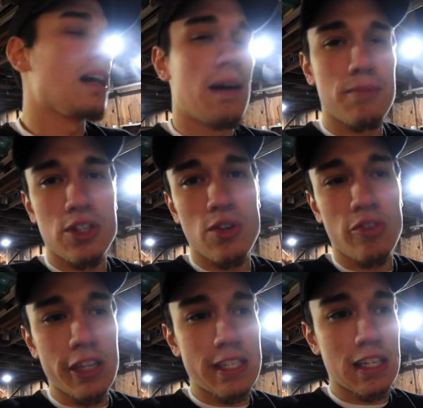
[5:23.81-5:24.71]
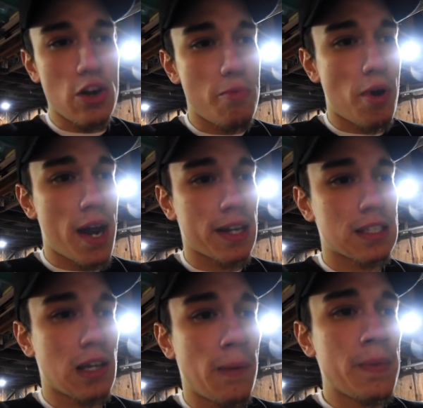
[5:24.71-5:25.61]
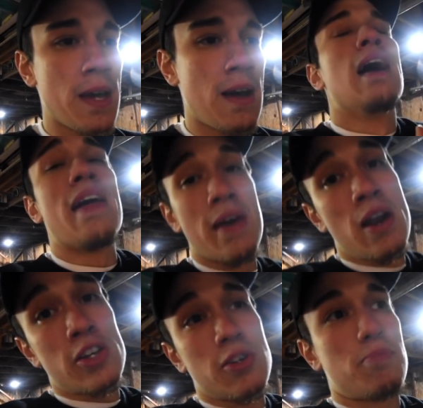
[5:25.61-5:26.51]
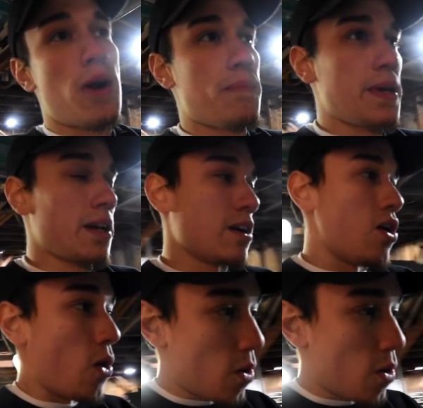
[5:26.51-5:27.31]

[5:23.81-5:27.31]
it comes to releasing new products. So, and then also prepping.